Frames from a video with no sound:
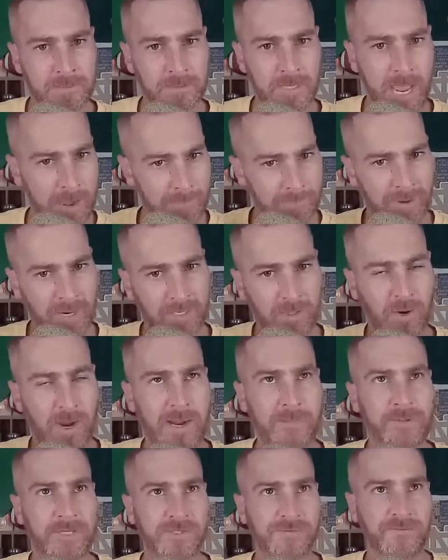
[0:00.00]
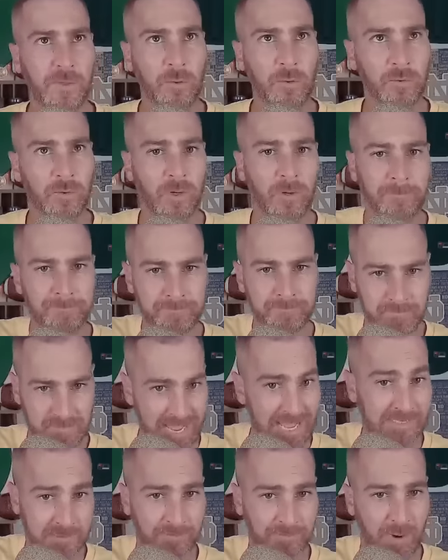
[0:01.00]
at my grandma's funeral.
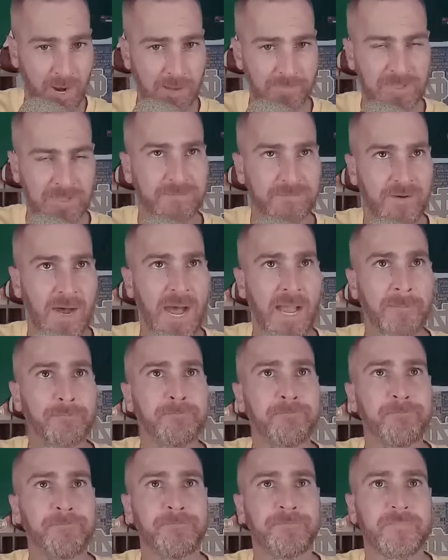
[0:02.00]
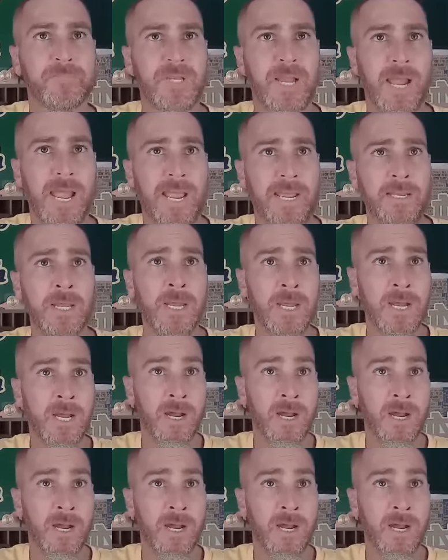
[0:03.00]
That's probably the vibe. Okay.